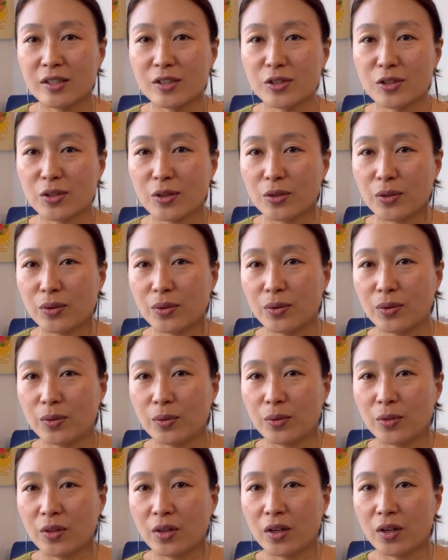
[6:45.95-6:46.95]

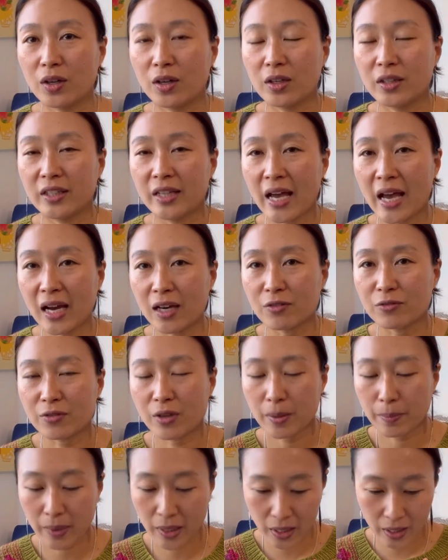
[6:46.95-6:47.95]
So the neck
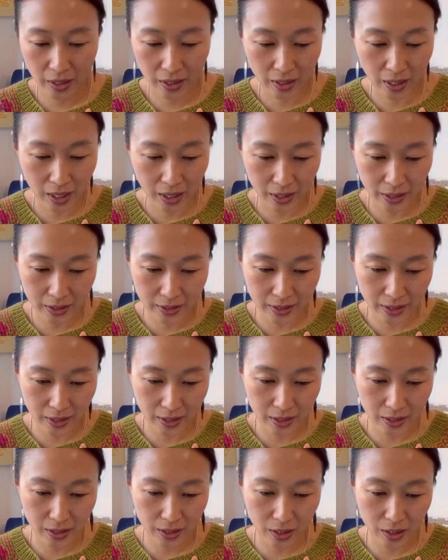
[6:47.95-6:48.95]
ribbing I
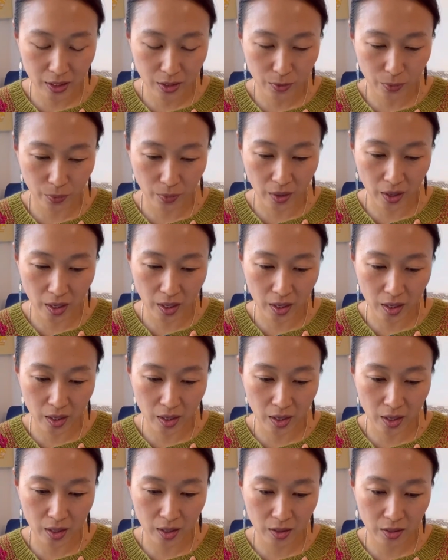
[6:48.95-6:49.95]
did
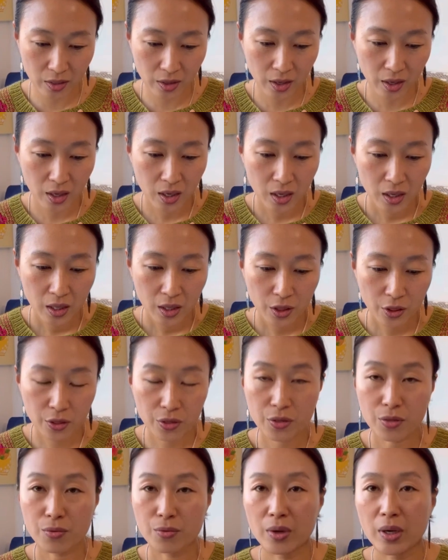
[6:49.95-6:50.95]
with
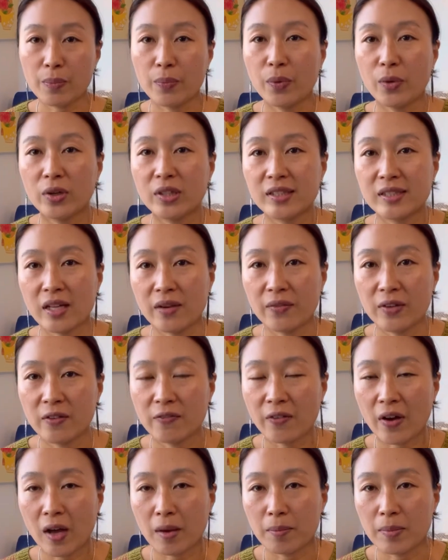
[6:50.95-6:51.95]

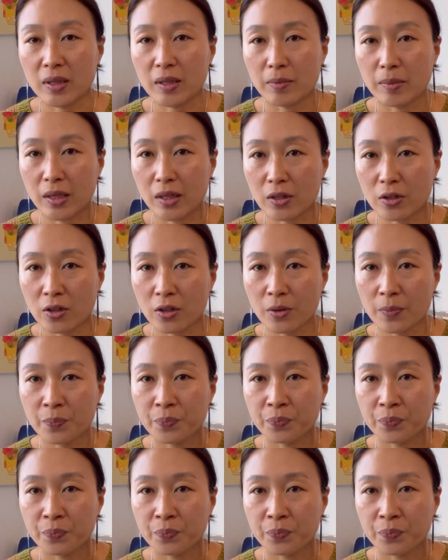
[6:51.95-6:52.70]
3.75 millimeter,